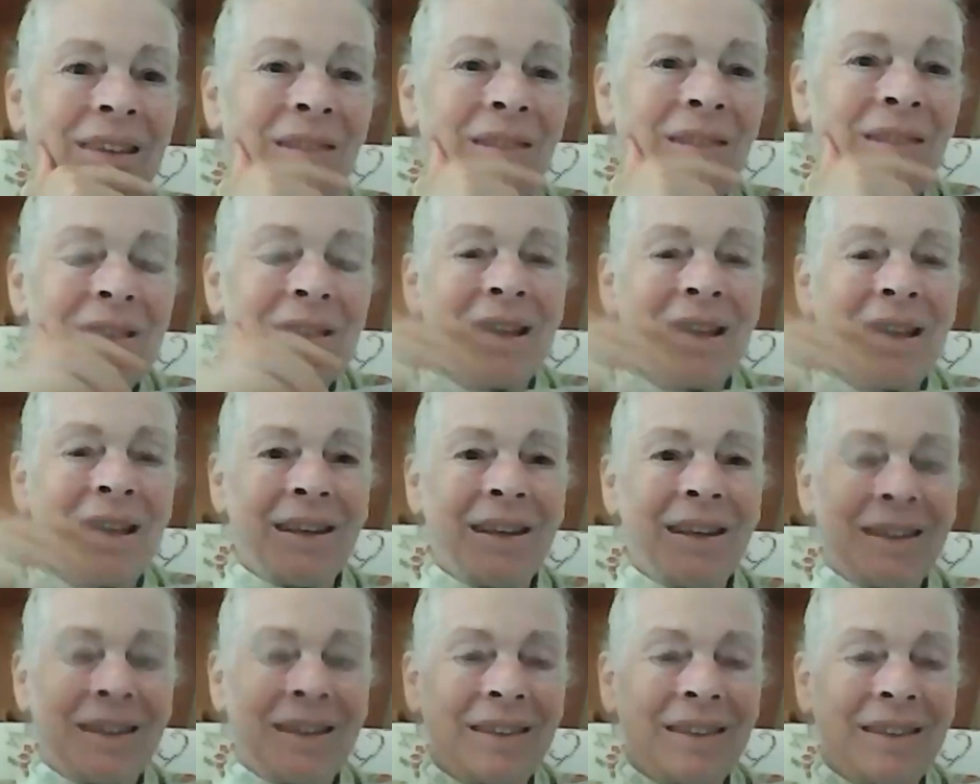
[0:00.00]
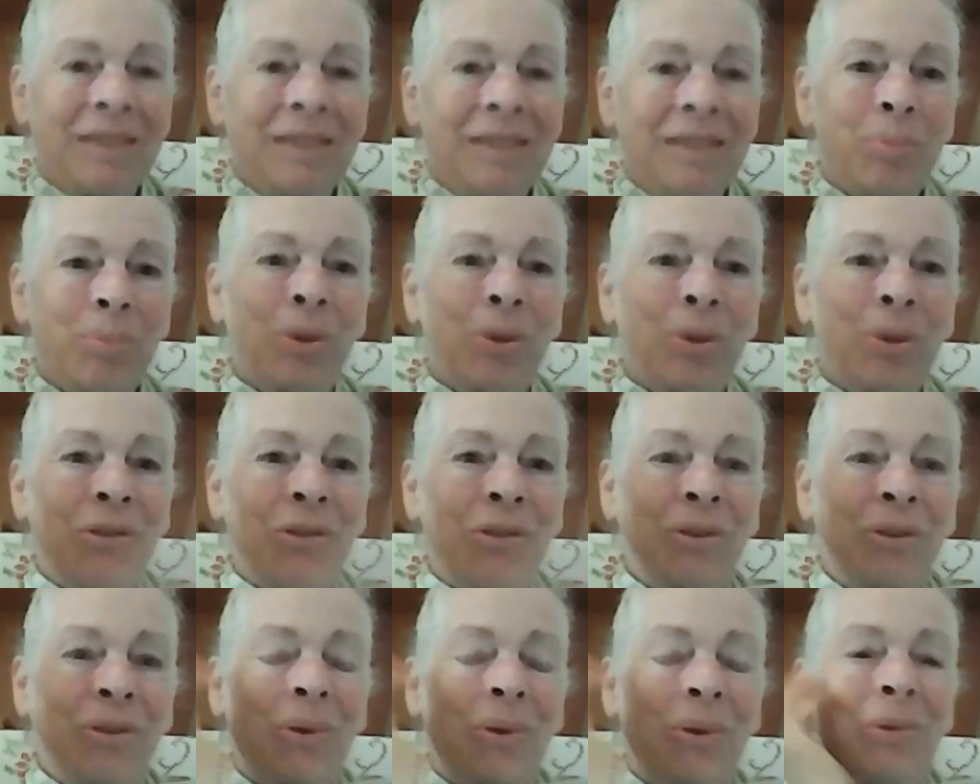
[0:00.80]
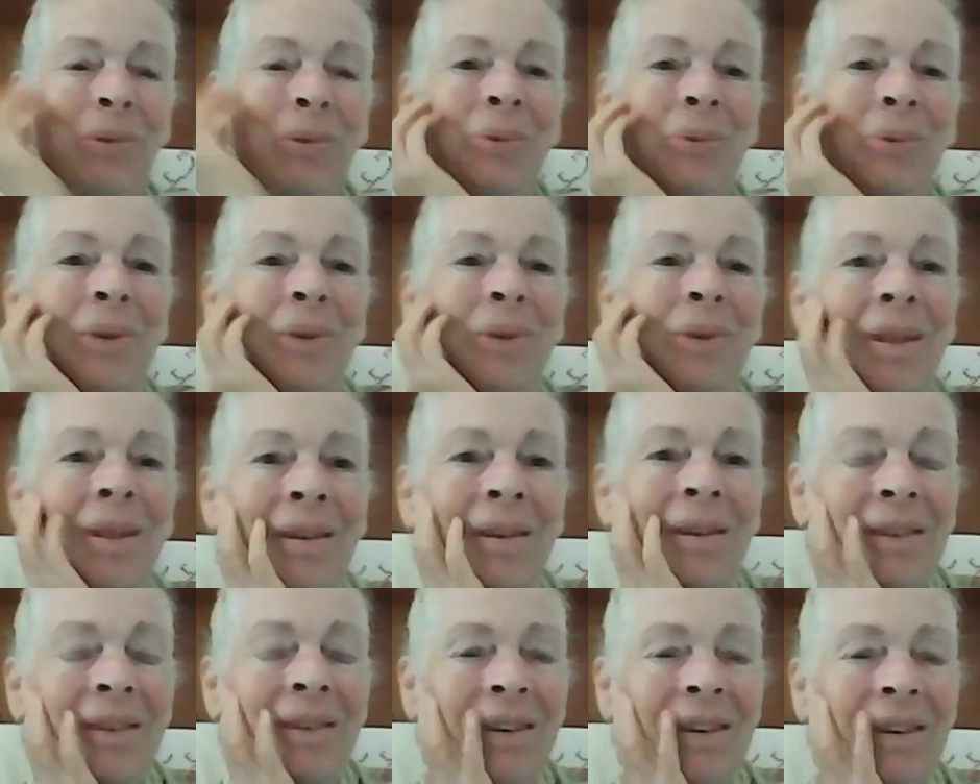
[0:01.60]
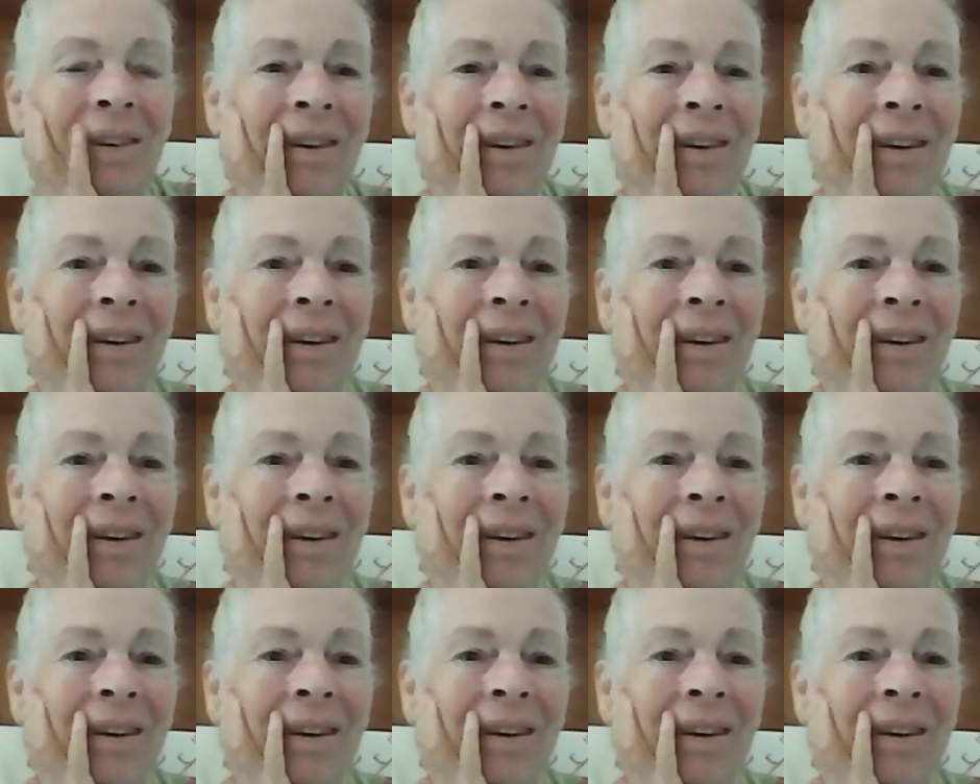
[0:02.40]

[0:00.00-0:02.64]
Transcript: there is like pressure altogether.